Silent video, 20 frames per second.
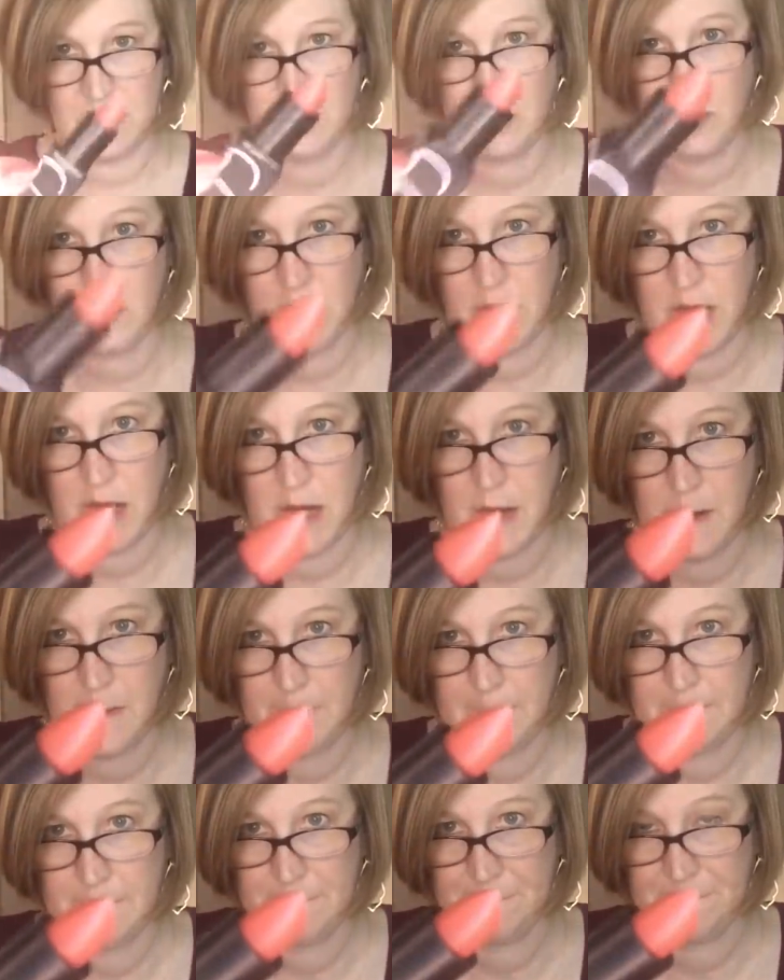pretty.
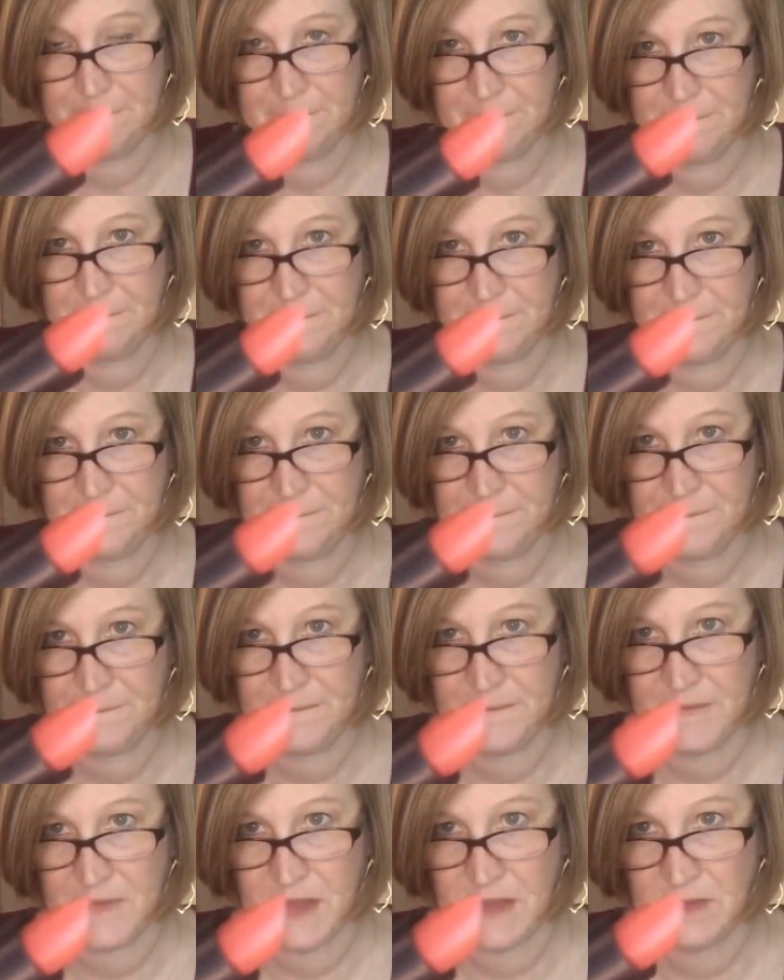
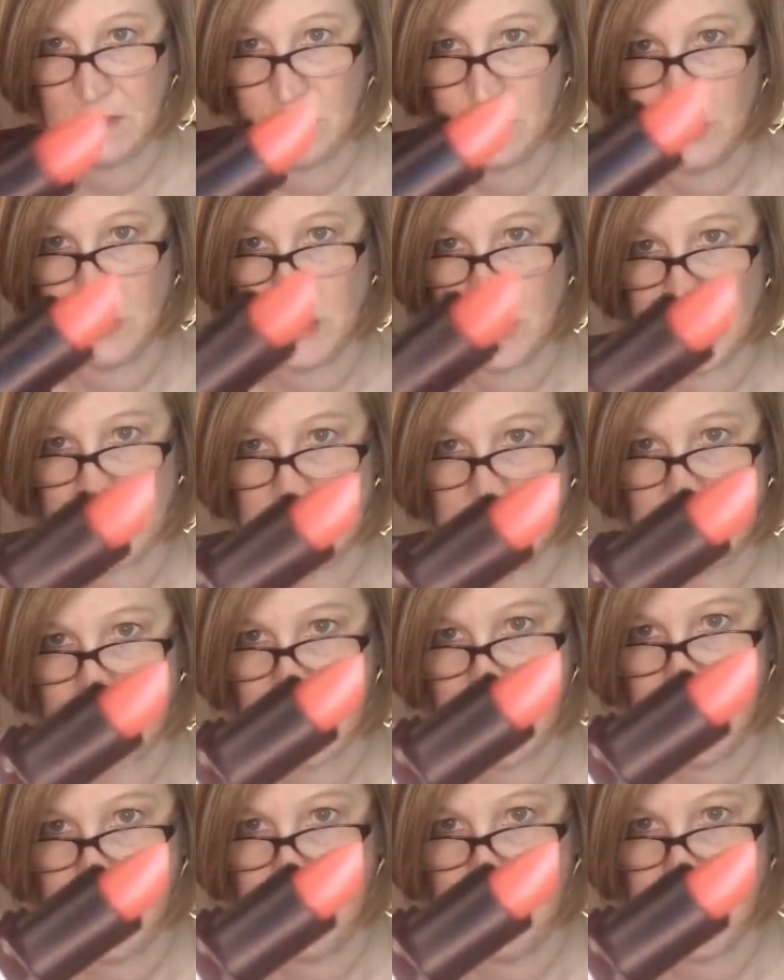That's gorgeous.
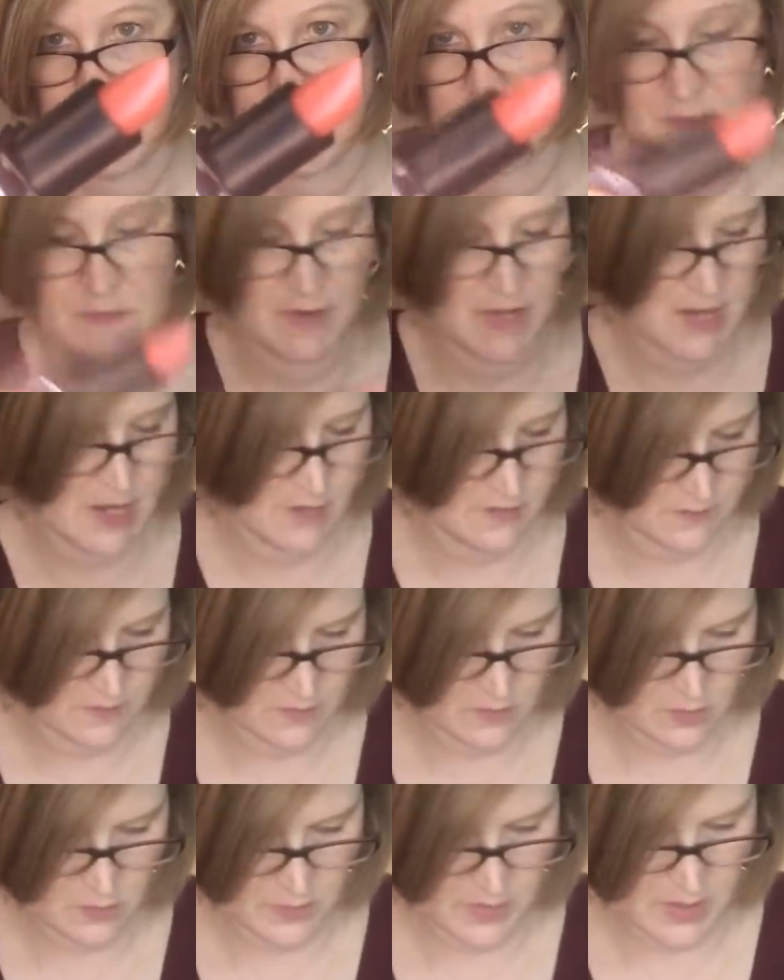Kind of matches my nails a
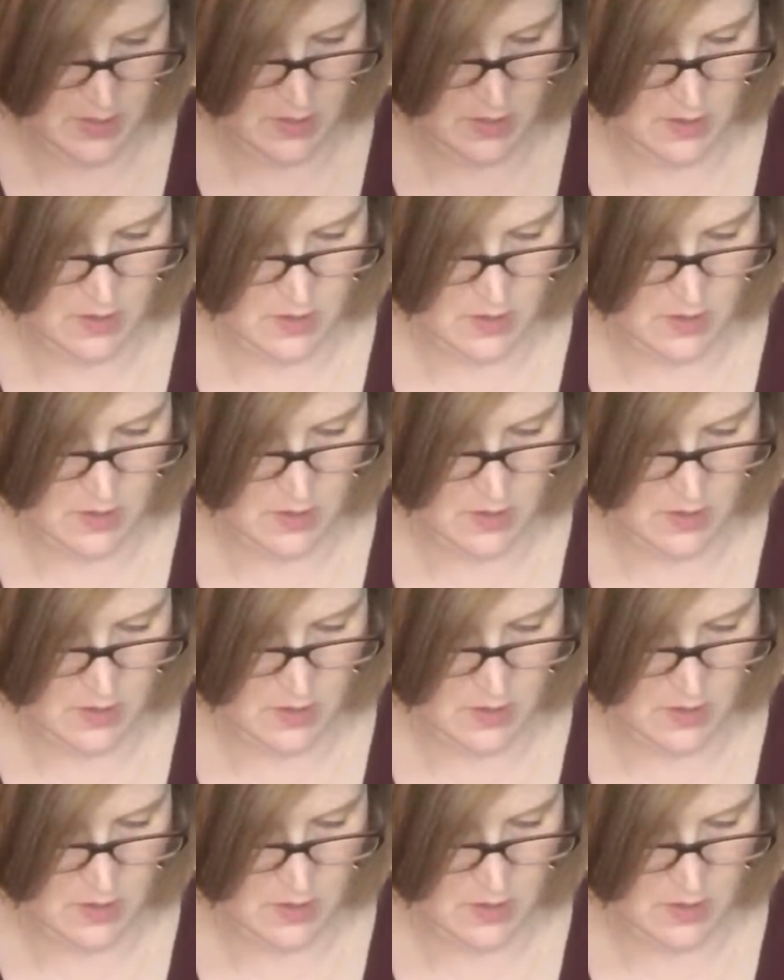little bit.